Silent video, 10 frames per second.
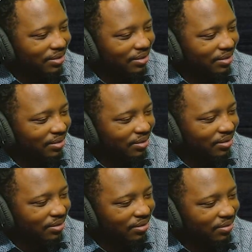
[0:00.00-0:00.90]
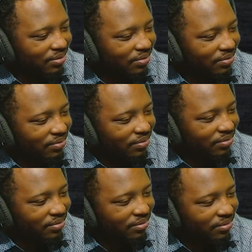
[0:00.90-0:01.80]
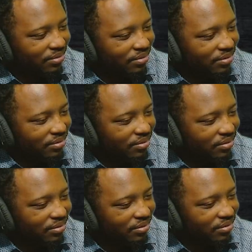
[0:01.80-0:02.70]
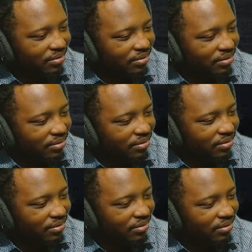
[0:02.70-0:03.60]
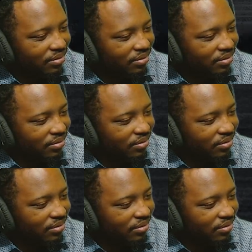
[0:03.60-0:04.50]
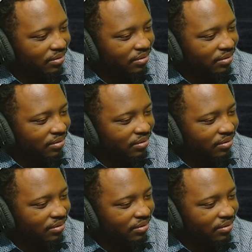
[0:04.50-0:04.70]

[no speech]